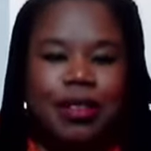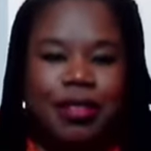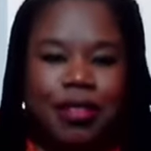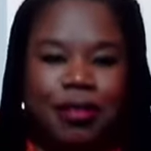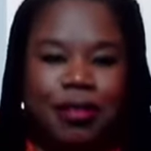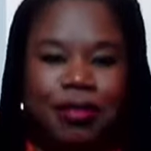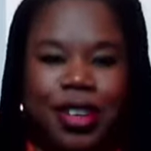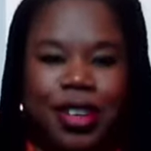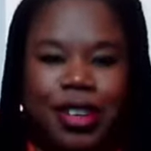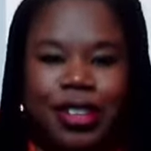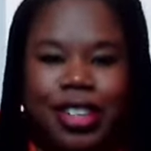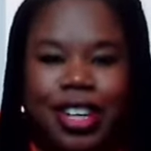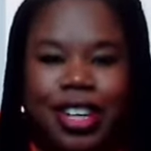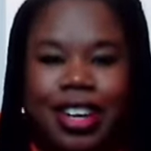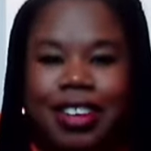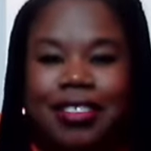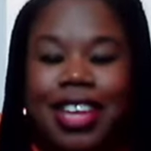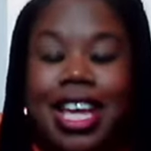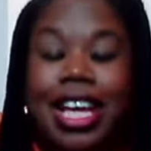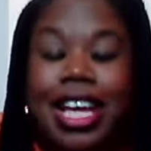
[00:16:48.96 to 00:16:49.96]
of the field
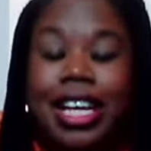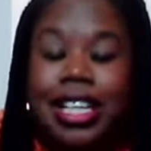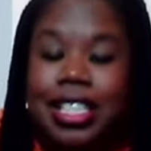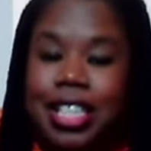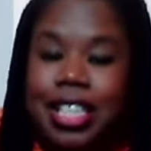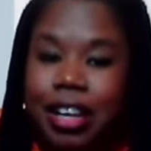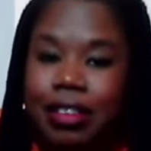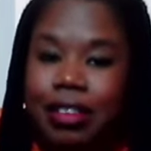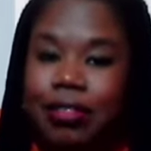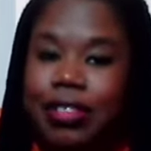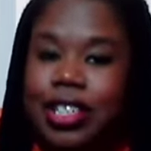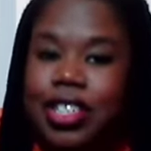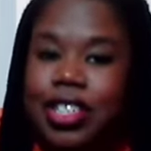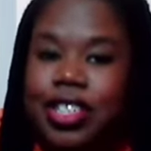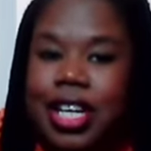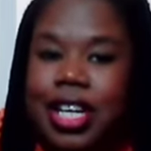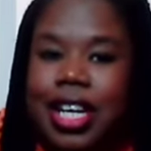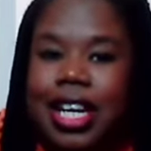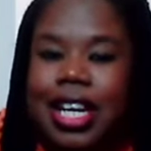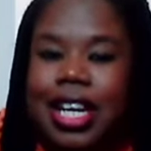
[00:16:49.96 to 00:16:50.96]
of
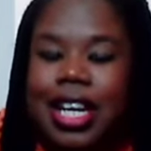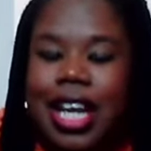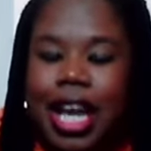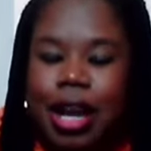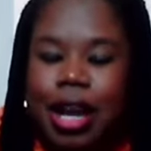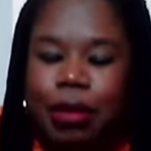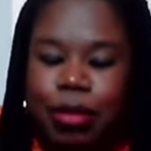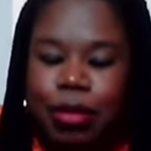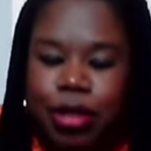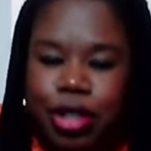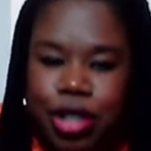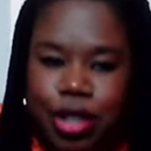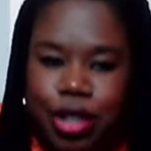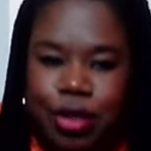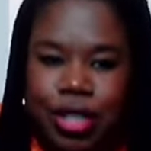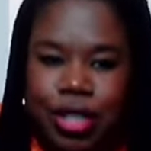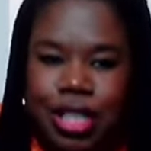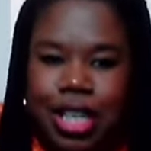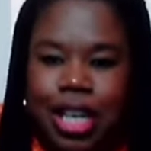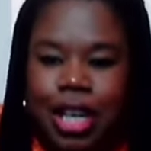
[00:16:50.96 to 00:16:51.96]
television and
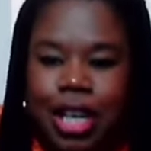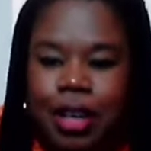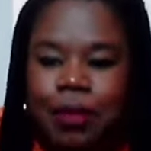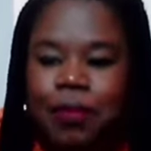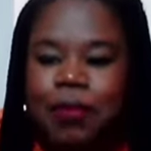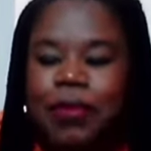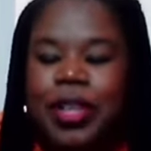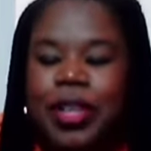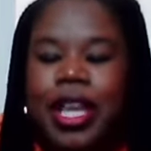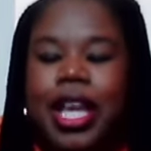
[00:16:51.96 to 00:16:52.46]
producing,